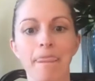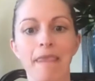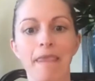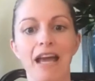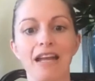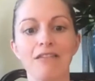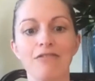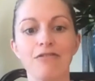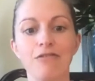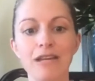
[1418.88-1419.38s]

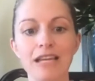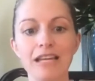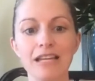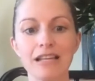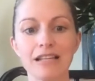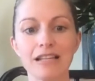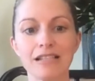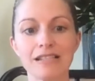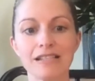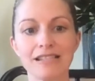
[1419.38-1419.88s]
And if we
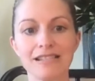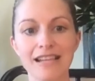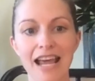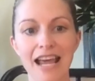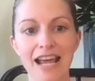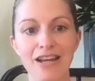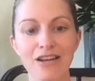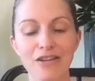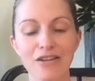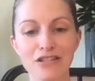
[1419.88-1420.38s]
can
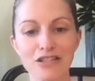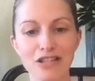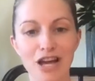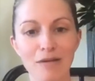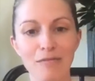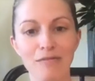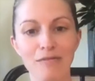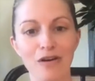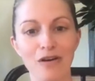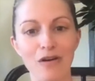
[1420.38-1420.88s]
stand on the
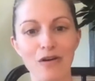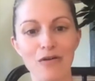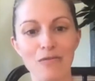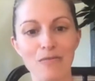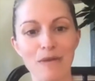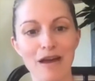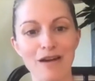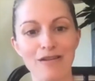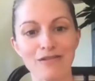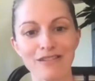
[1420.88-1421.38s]
top of our own
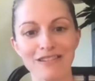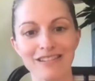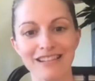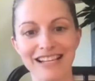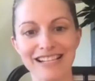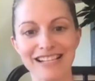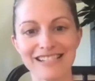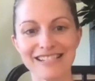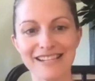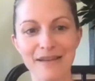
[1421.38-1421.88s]
mountain,
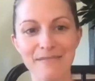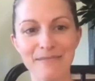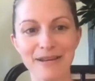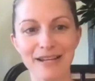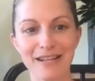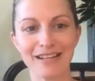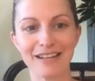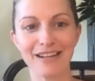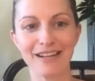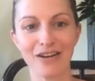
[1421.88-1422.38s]
like
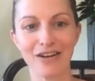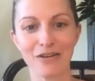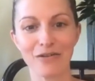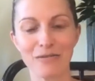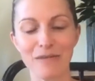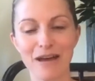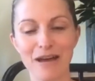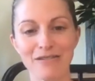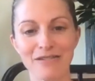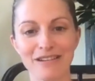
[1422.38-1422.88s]
summit our own
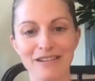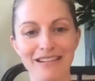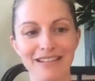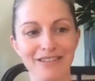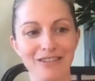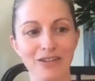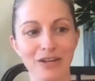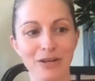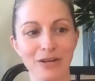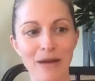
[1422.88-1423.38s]
mountain,
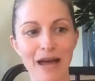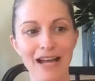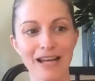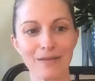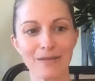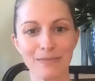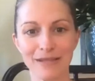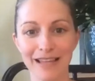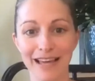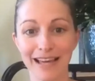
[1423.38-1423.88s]
and look back
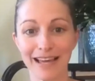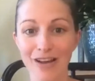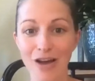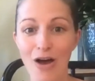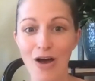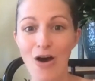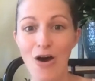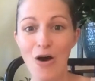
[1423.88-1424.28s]
and be like,